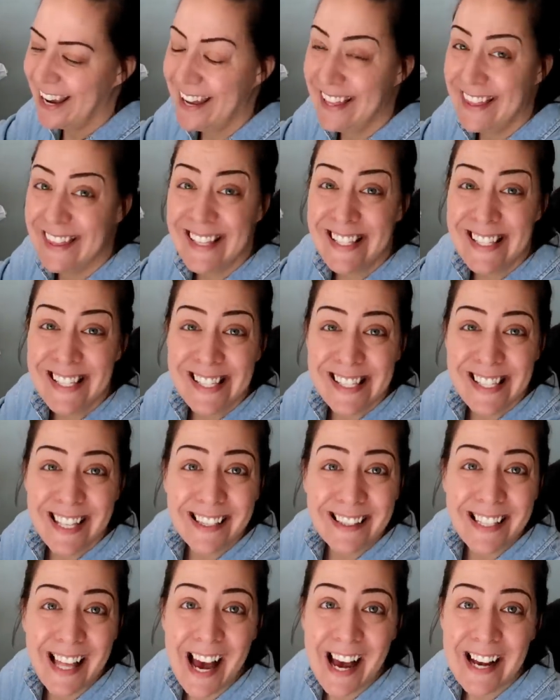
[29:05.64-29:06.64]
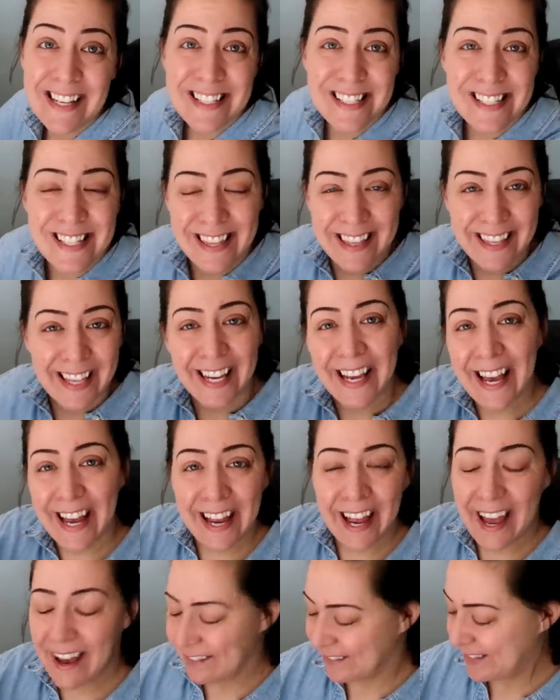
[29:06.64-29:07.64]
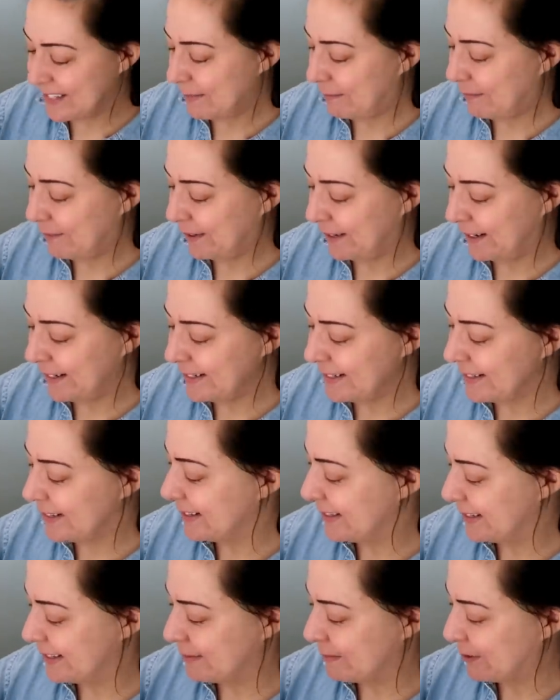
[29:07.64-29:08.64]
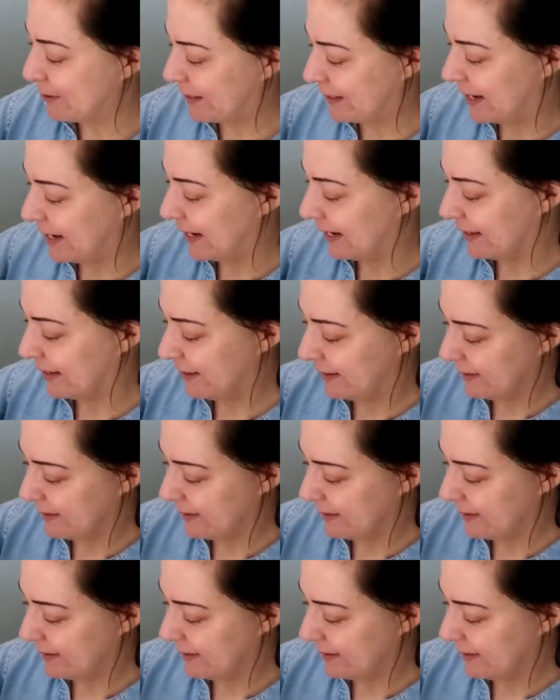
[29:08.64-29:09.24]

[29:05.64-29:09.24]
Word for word: And this is the last thing I have to print this morning.